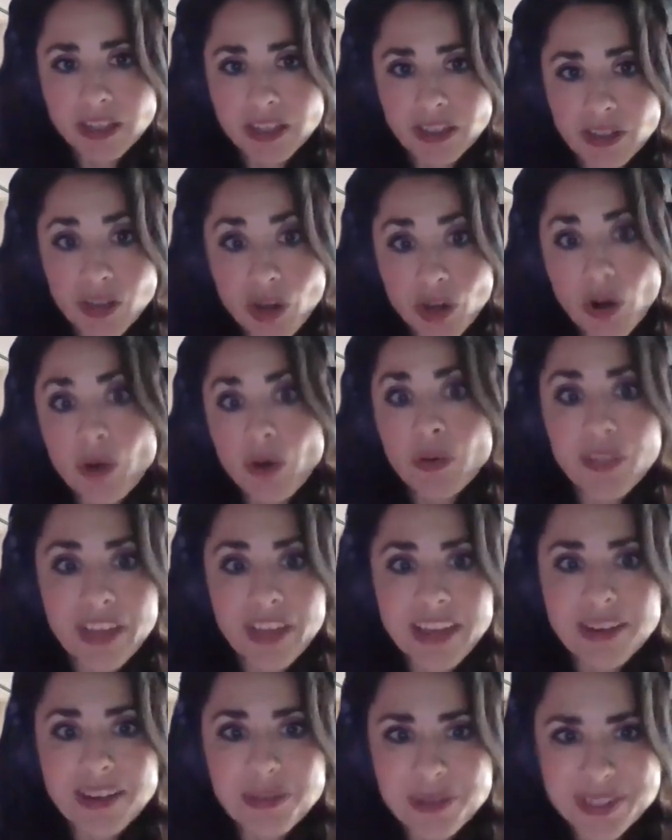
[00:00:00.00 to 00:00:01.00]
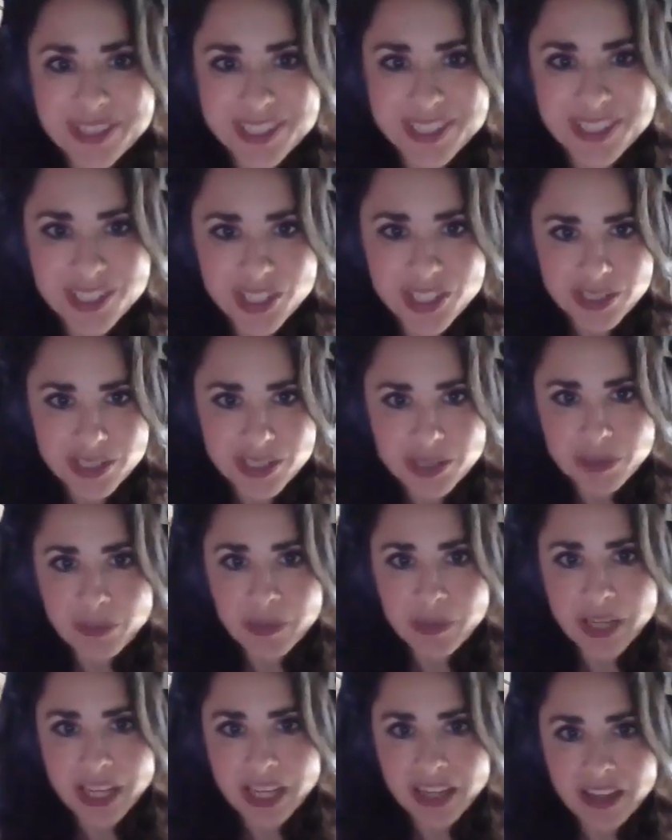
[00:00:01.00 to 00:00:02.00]
known that it wasn't just
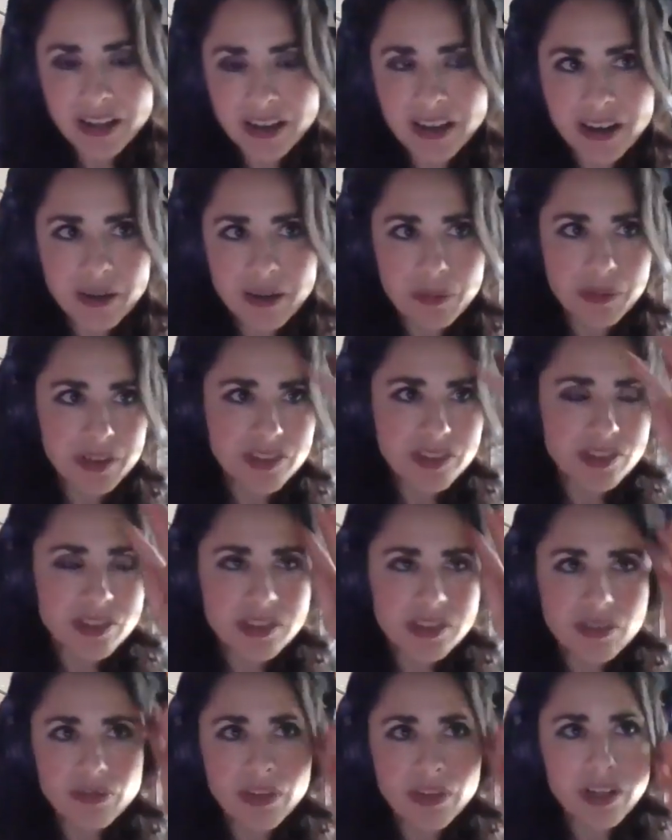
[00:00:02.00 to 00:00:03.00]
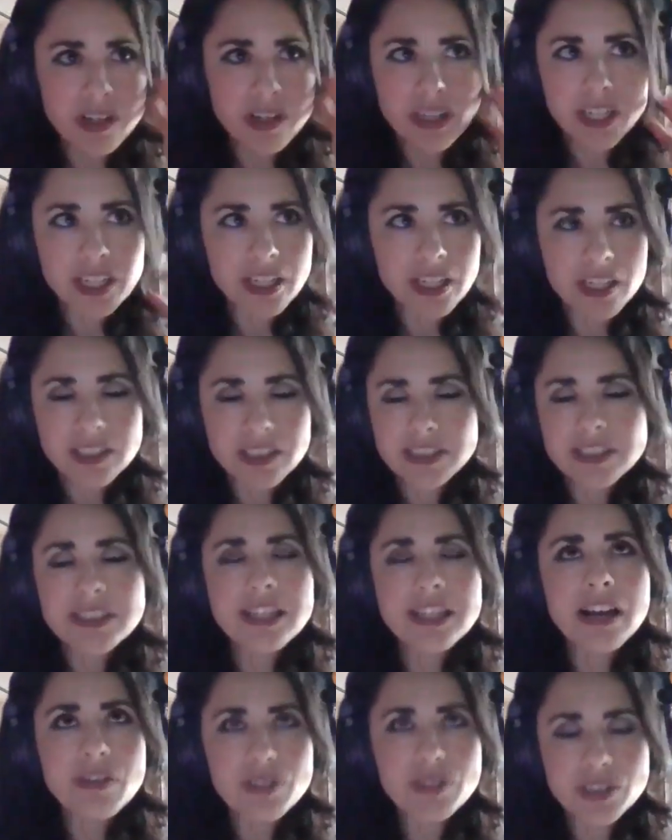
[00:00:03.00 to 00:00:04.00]
me, because it's a very
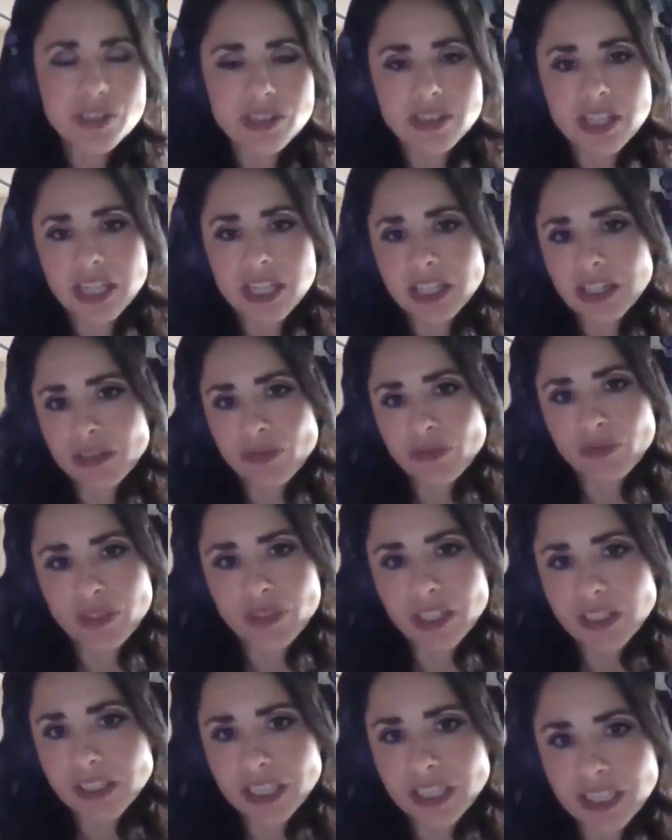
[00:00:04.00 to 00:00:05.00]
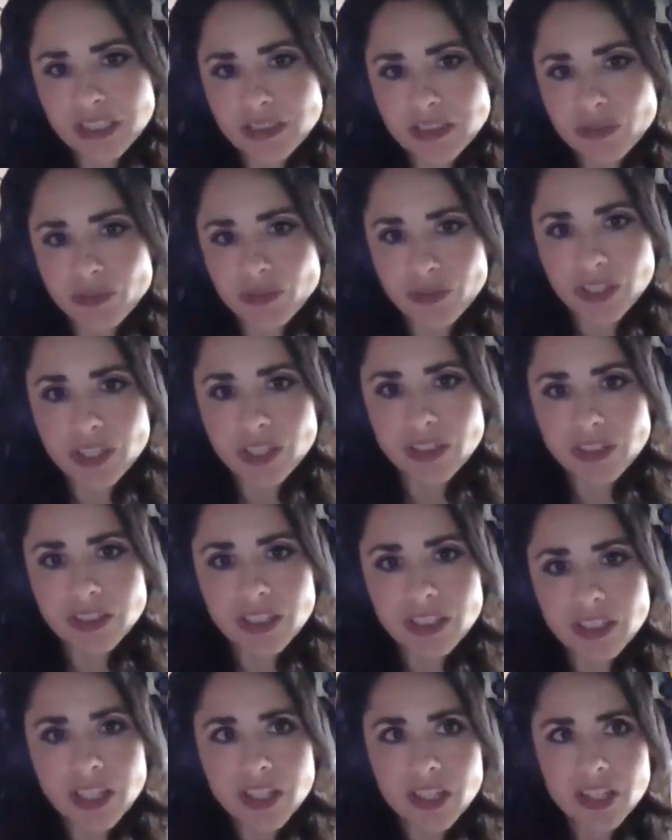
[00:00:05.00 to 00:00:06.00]
devastating feeling to feel
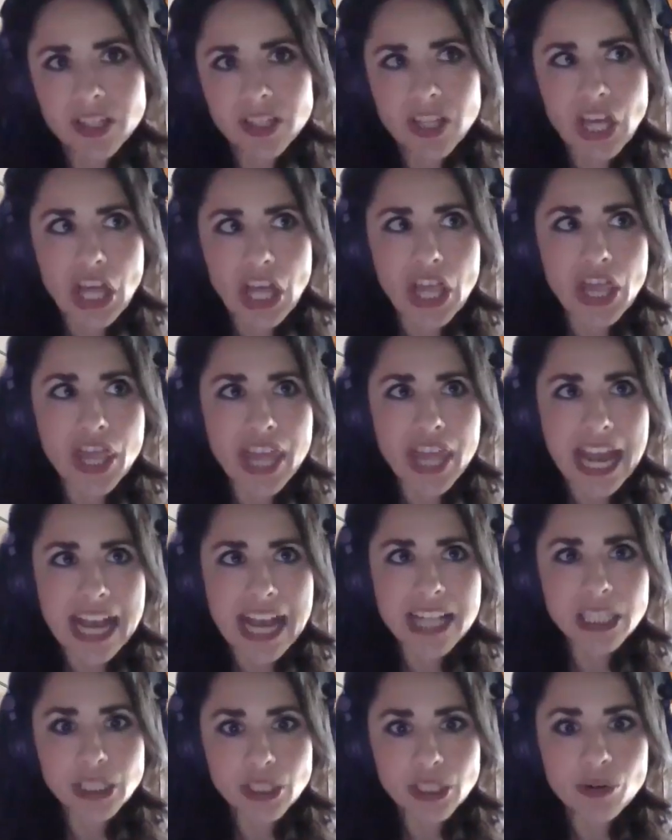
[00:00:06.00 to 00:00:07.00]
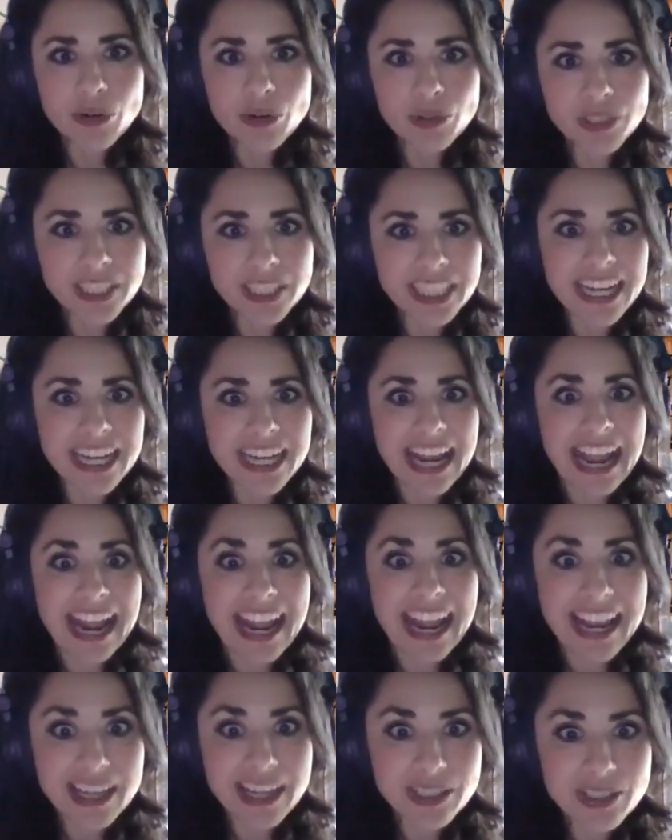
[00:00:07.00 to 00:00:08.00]
that lonely
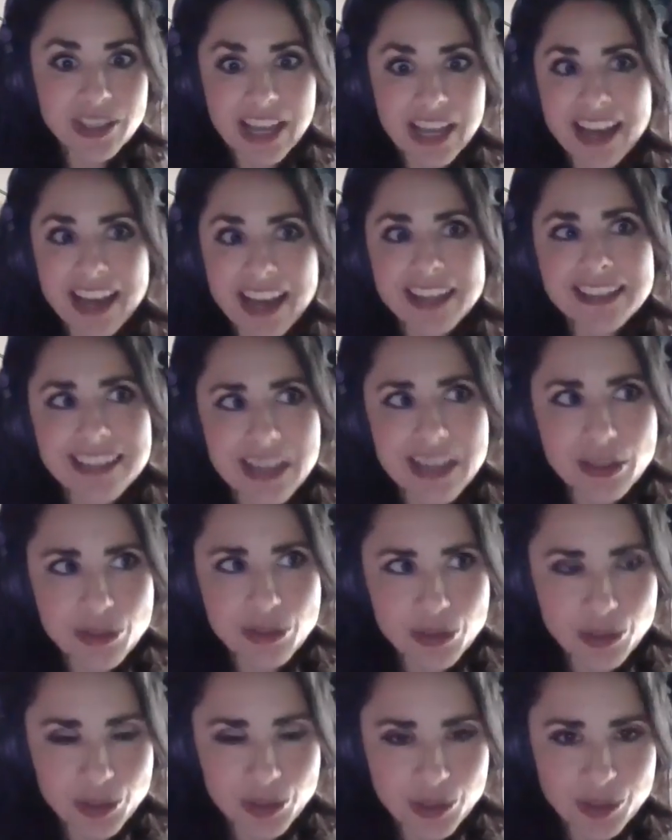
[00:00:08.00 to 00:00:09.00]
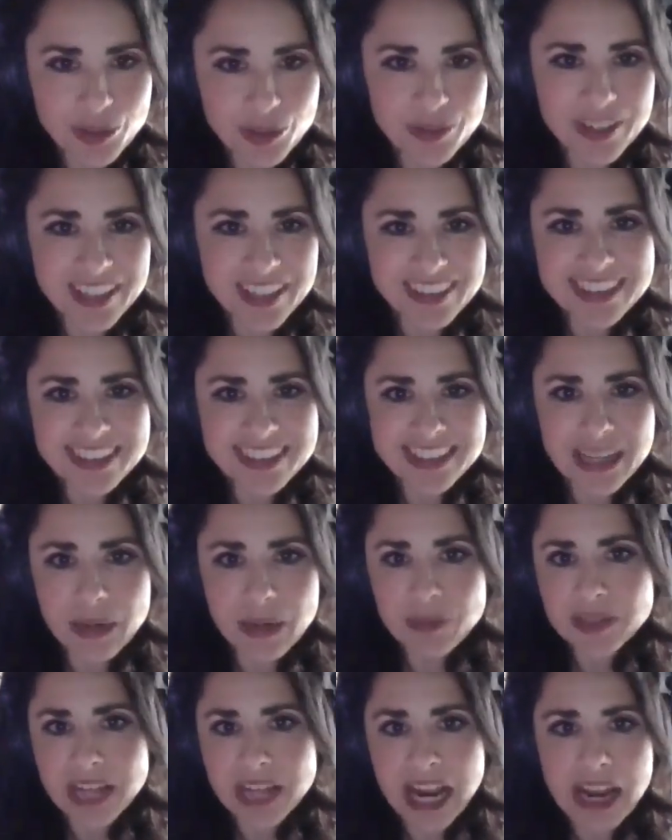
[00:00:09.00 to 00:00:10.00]
and that destitute at the
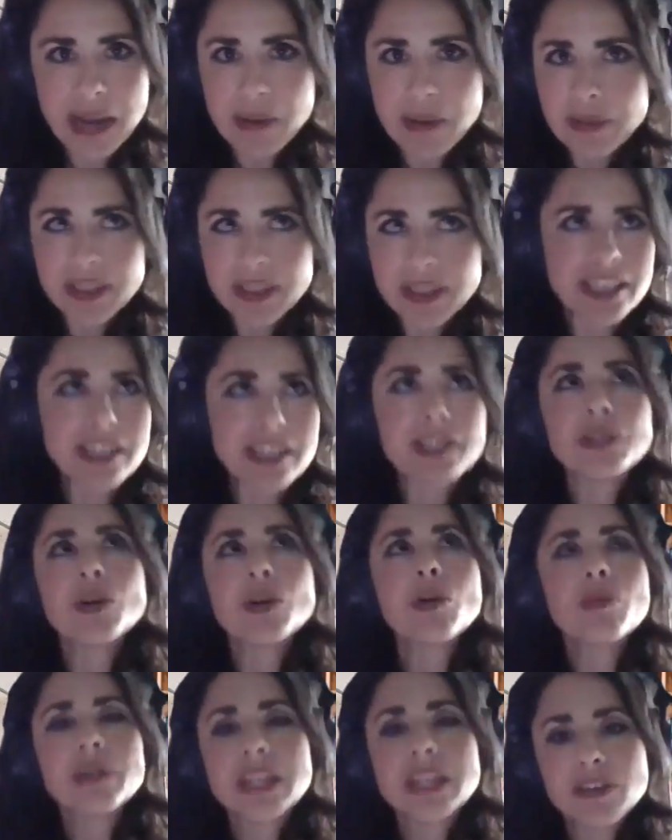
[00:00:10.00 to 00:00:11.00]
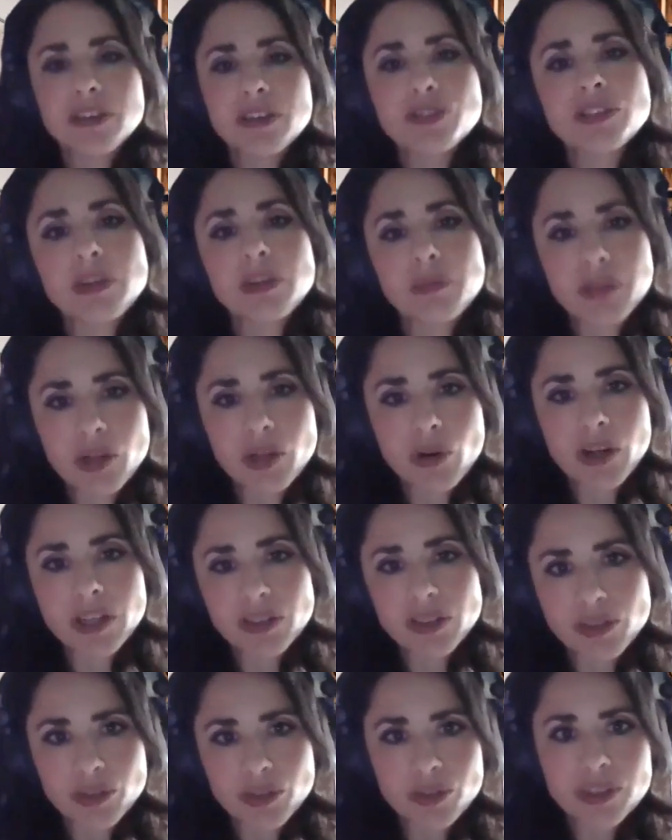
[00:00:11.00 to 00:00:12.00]
same time, and like nobody else can be going
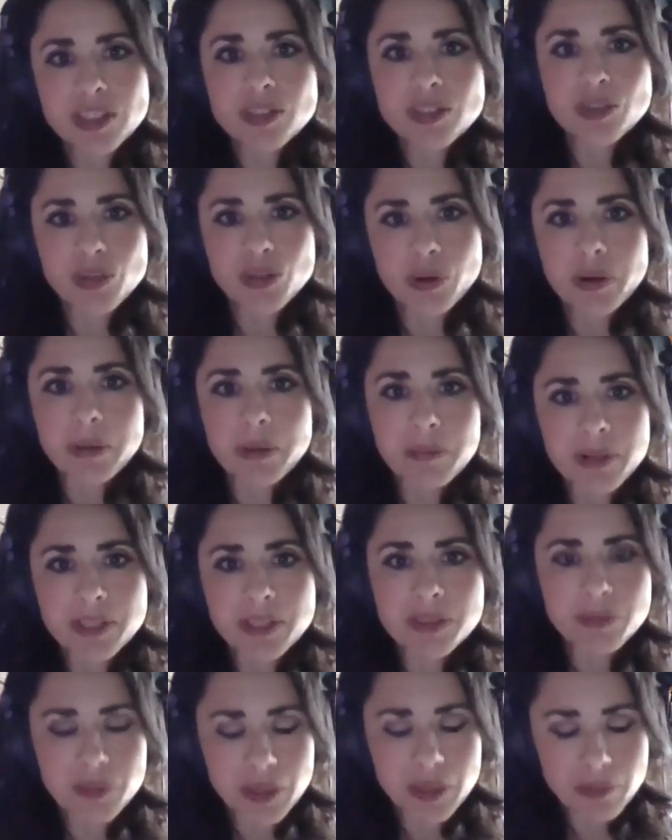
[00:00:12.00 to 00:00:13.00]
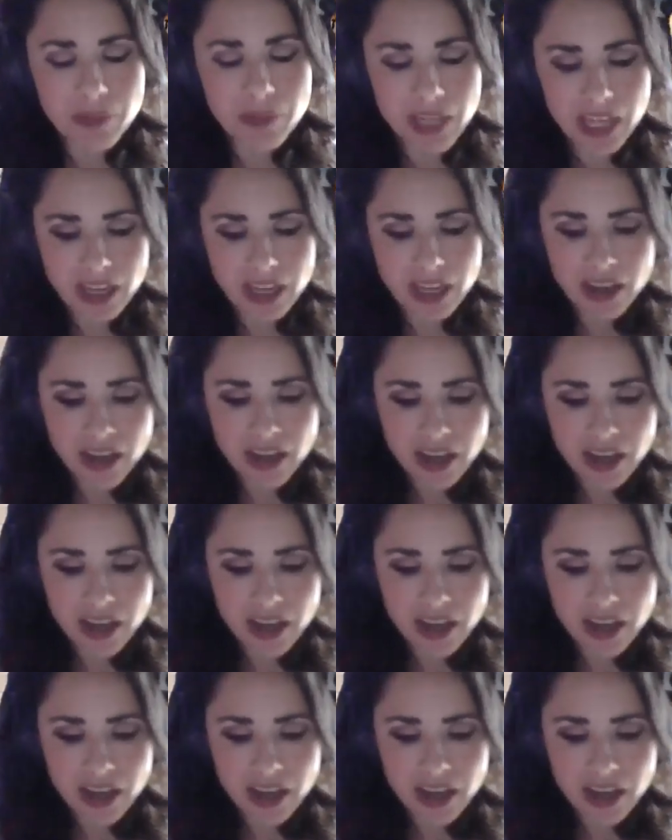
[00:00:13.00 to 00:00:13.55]
through this, so it must be me.